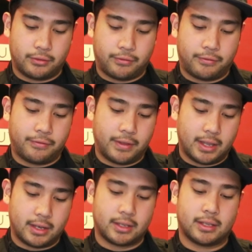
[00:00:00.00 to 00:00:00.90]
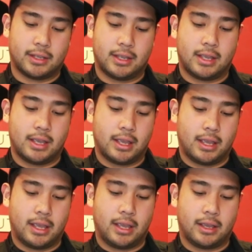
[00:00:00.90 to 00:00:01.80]
to fit
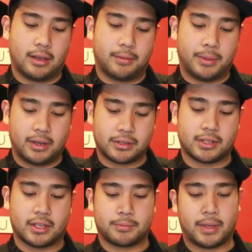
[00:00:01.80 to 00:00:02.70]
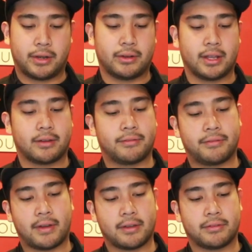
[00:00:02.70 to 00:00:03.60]
a uh, bigger size battery like a
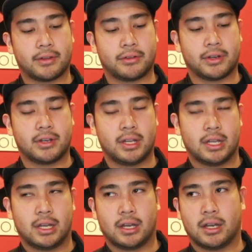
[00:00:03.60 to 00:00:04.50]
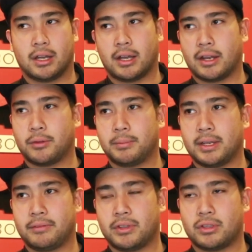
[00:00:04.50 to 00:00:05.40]
500. Uh, I don't
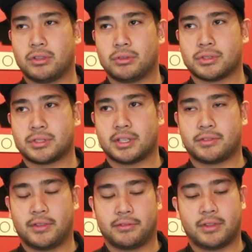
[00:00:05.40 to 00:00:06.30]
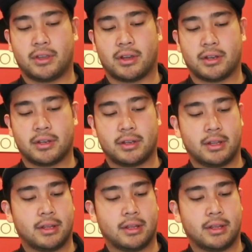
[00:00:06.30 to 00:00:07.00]
believe you could use a 650 on it.